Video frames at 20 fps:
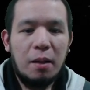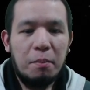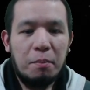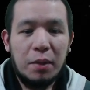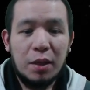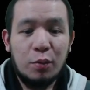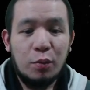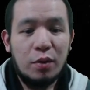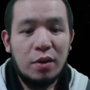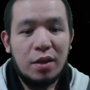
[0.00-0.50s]

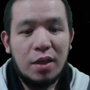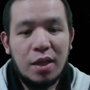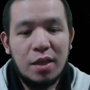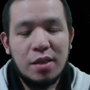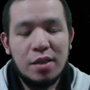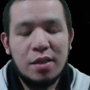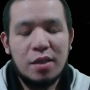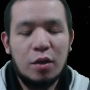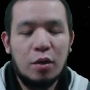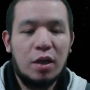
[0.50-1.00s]
but with
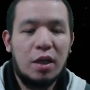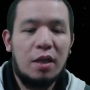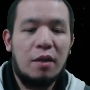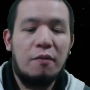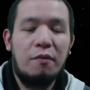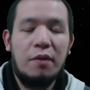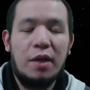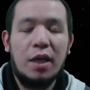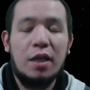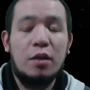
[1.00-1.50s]
this you can
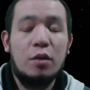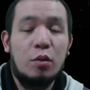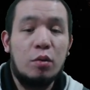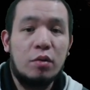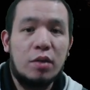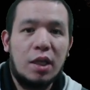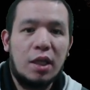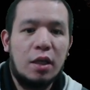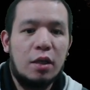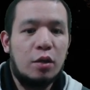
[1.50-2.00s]
inflict
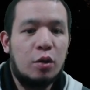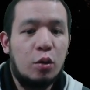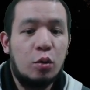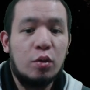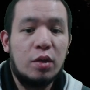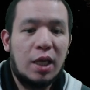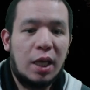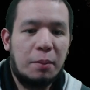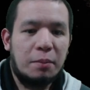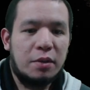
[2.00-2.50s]
two
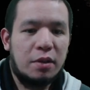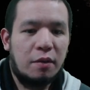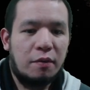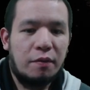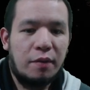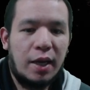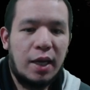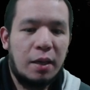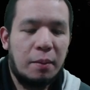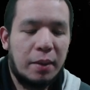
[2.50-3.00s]
types of
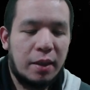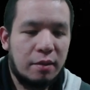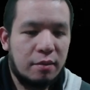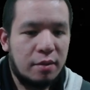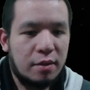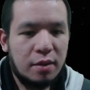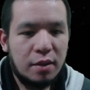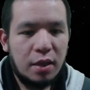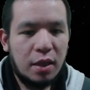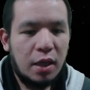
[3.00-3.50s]

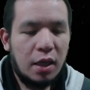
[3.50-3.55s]
ailments.